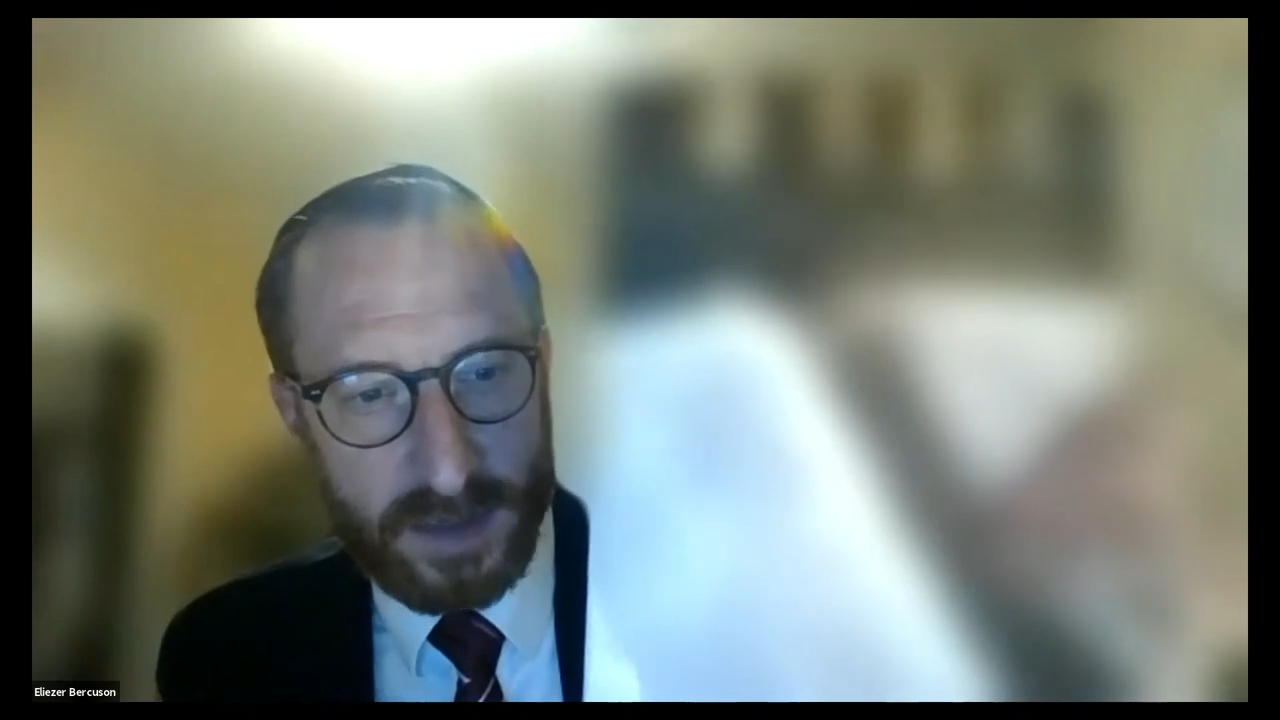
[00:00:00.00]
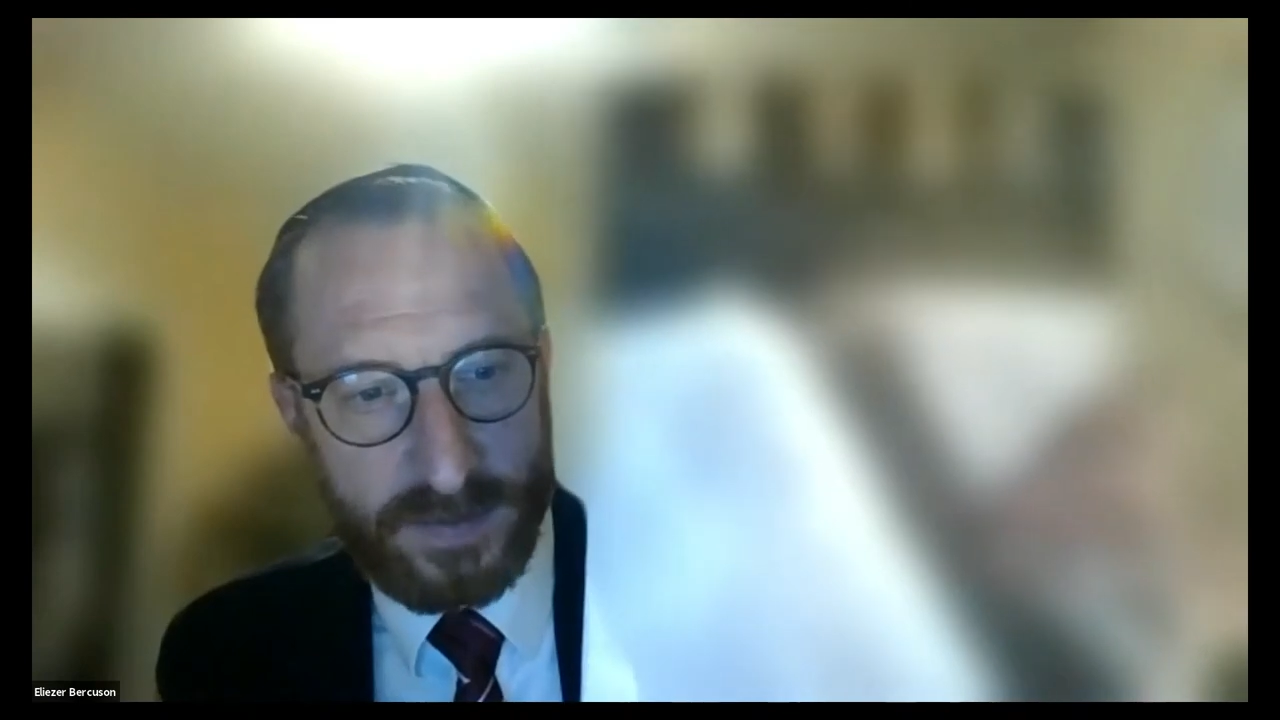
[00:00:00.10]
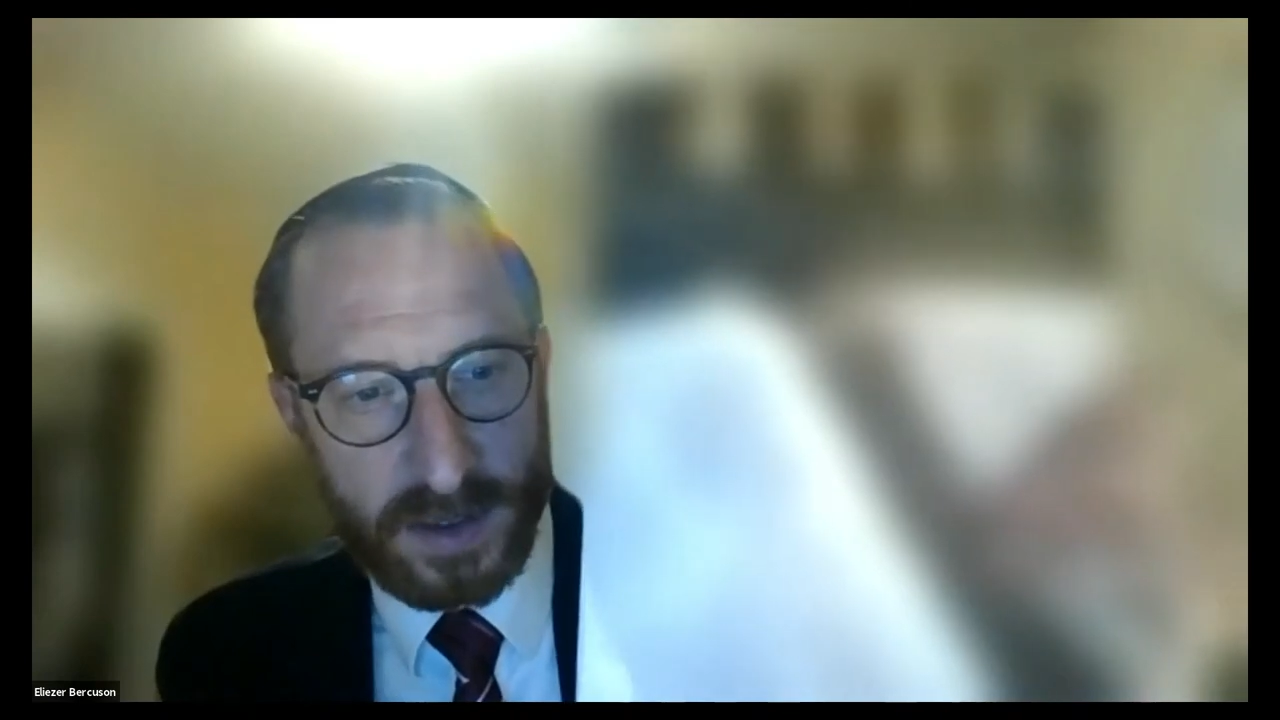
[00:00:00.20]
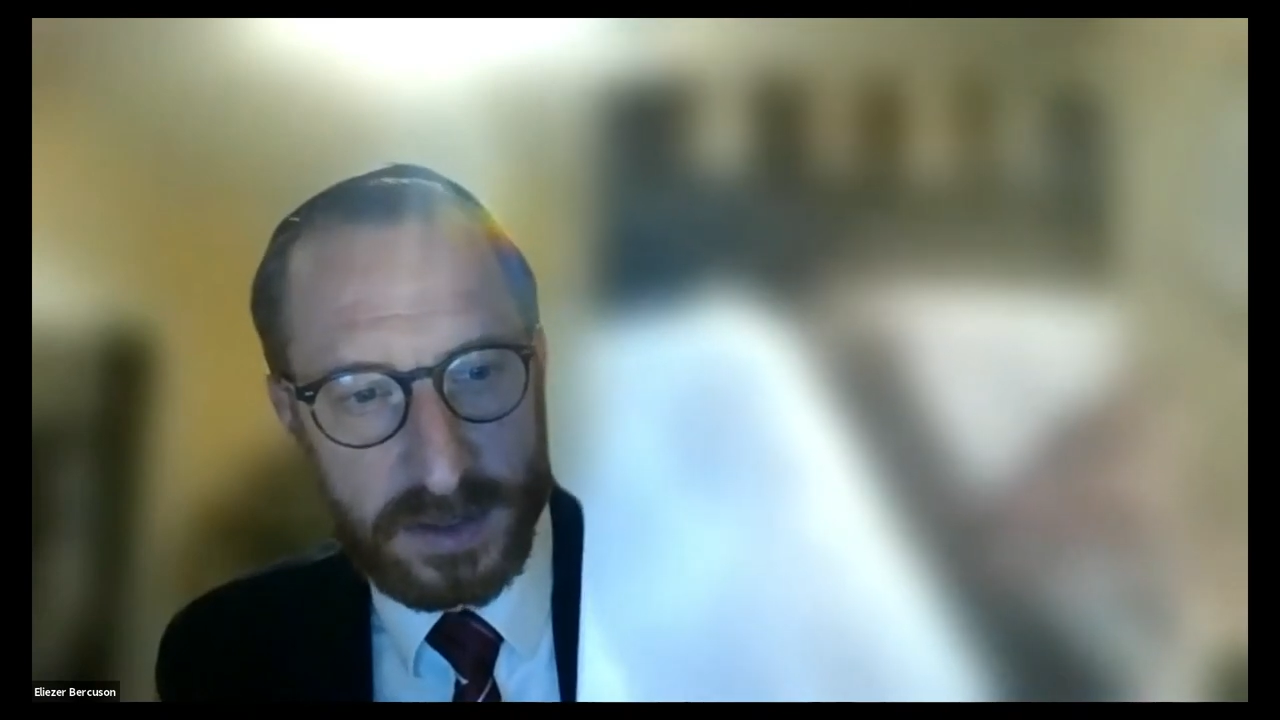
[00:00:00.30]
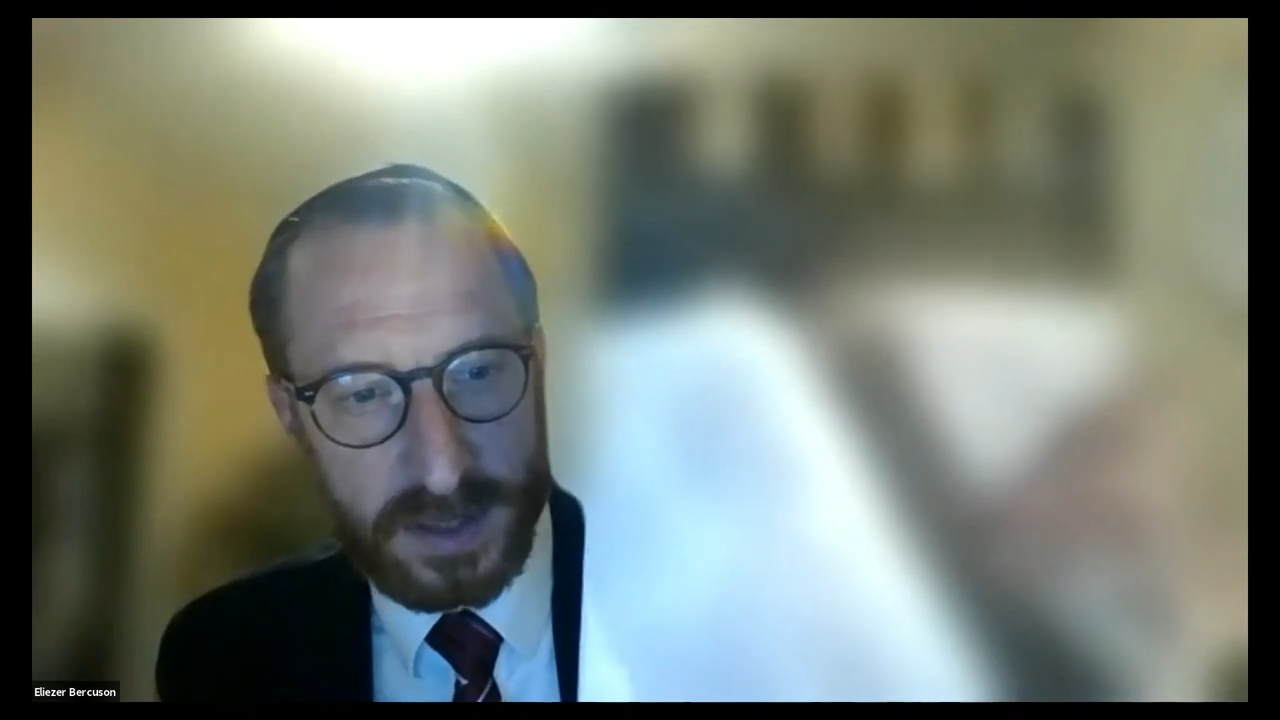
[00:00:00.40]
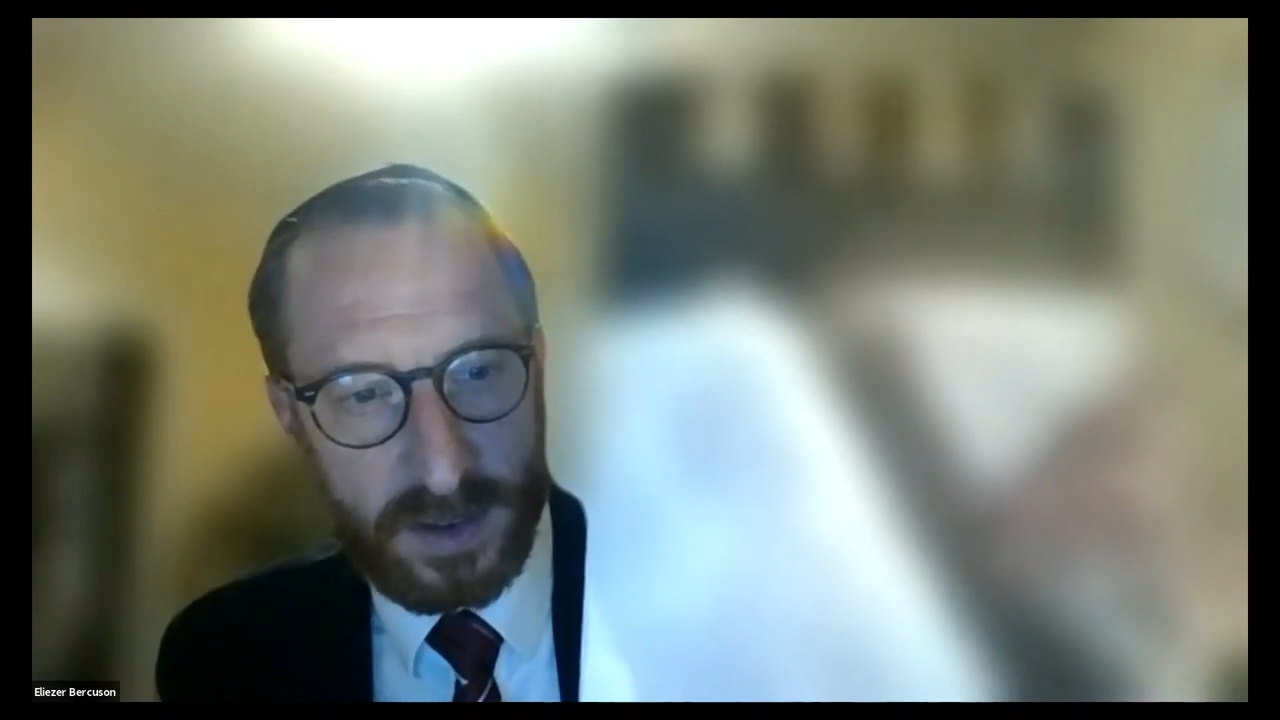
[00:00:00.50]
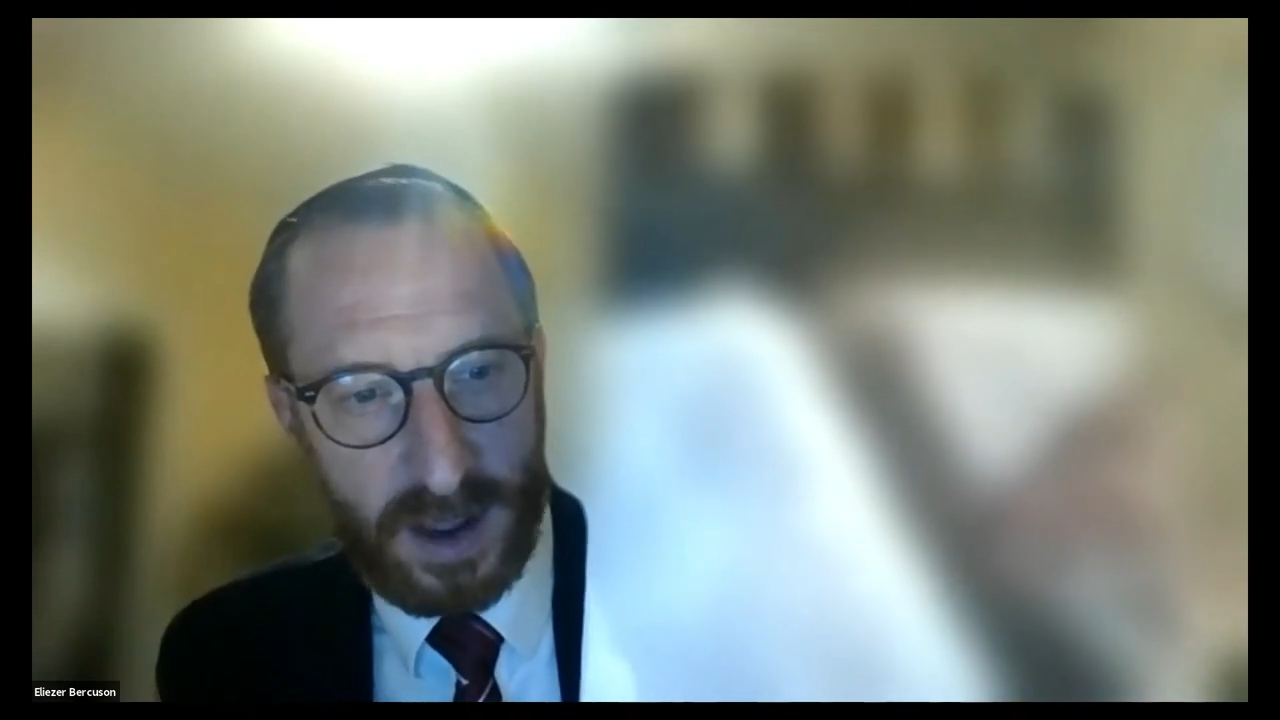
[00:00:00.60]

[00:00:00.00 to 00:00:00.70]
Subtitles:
figure this out.